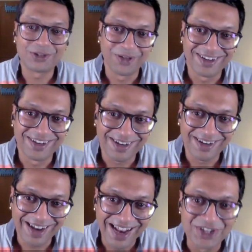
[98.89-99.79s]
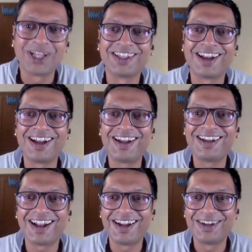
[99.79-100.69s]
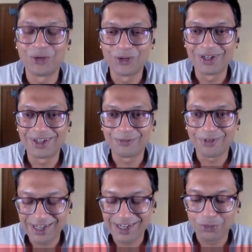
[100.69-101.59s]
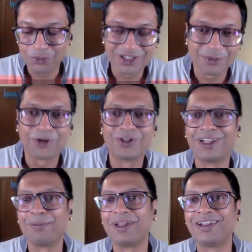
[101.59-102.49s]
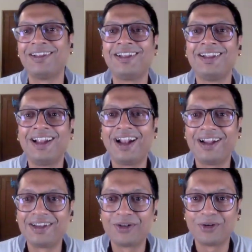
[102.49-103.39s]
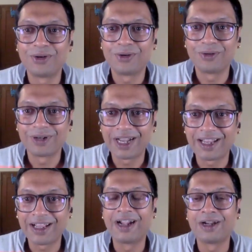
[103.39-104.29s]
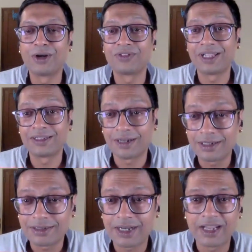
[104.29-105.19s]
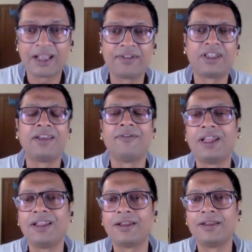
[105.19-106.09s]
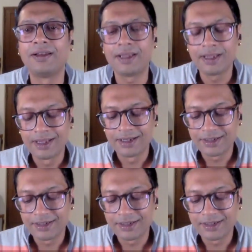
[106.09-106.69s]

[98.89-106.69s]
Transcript: So when enjoy the ride and don't worry too much about gripping and getting a handle of things, understanding everything very clearly.